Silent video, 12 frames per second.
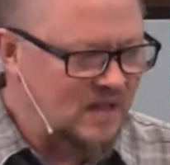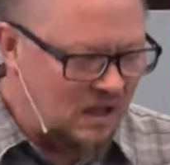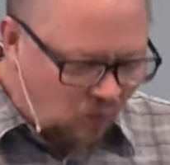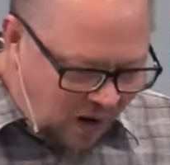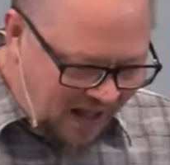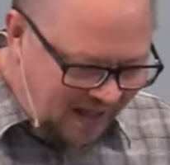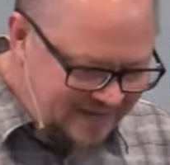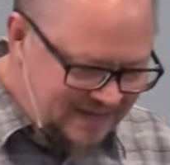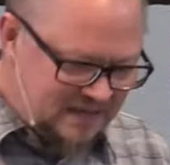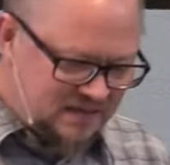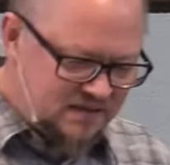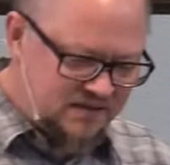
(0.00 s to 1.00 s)
Why
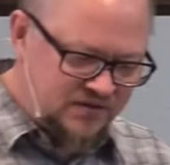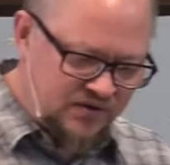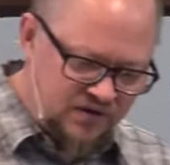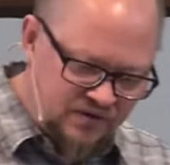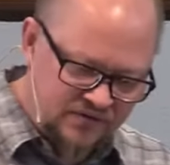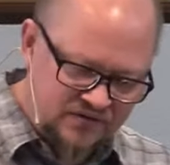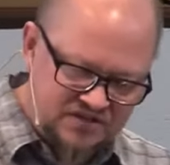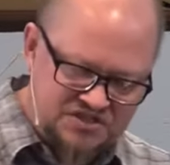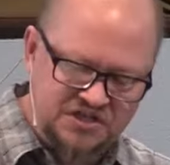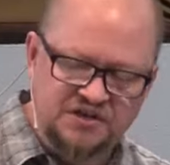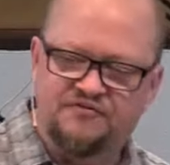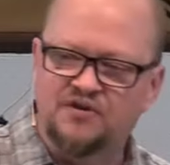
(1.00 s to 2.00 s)
didn't the, the
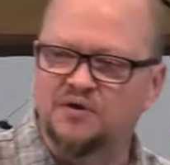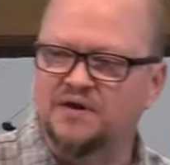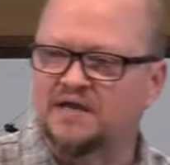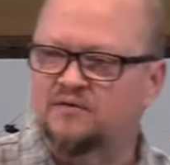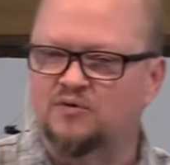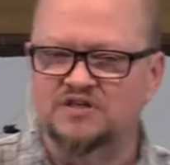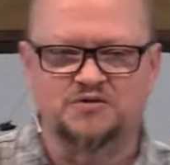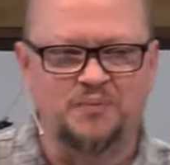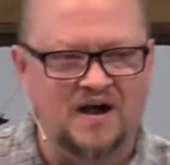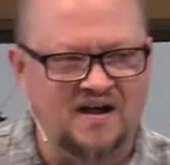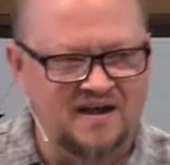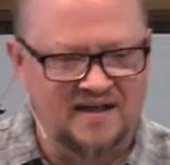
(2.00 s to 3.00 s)
chief eunuch
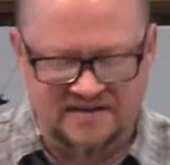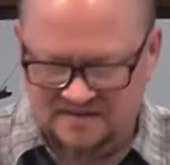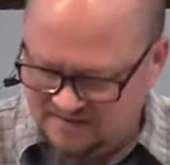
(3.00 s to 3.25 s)
respond,